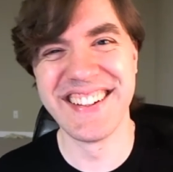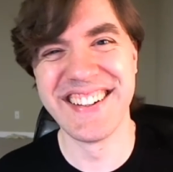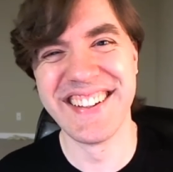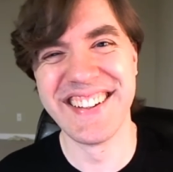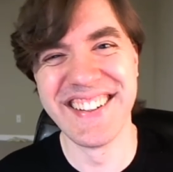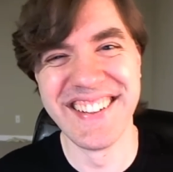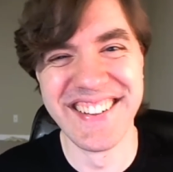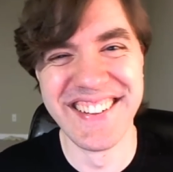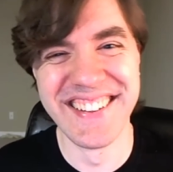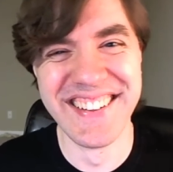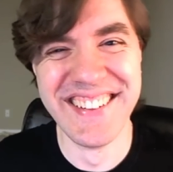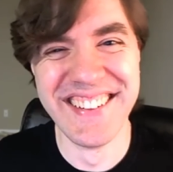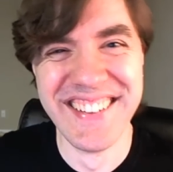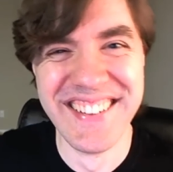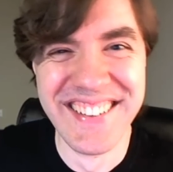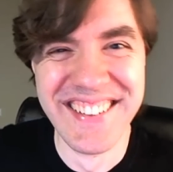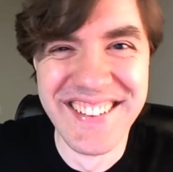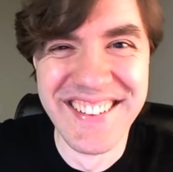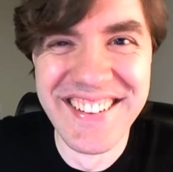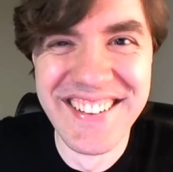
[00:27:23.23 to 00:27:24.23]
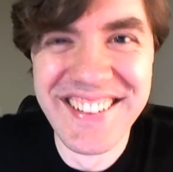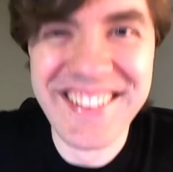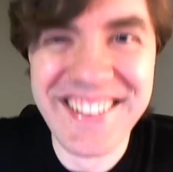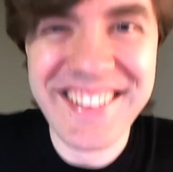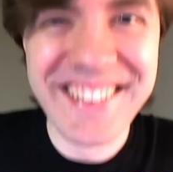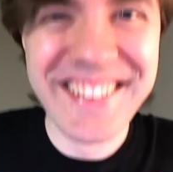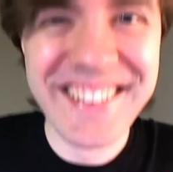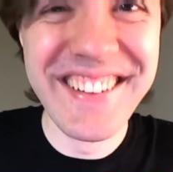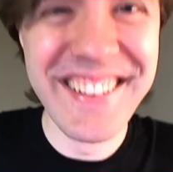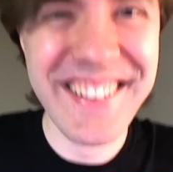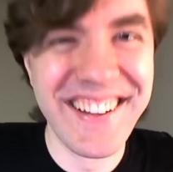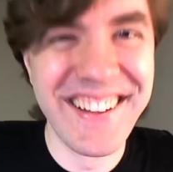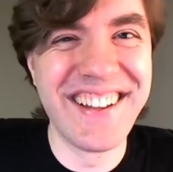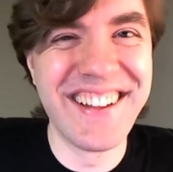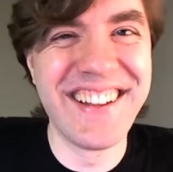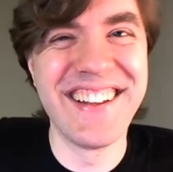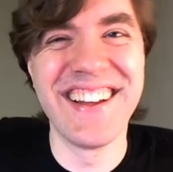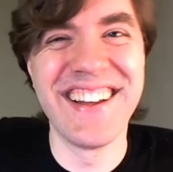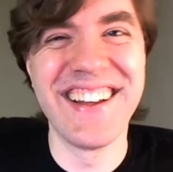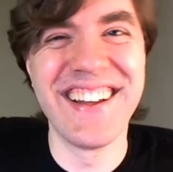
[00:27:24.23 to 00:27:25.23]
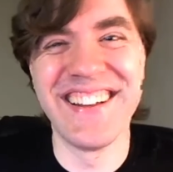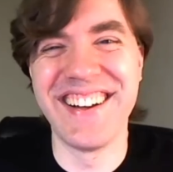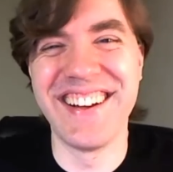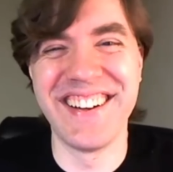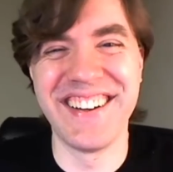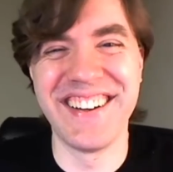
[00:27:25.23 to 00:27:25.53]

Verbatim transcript: rich and famous. yeah.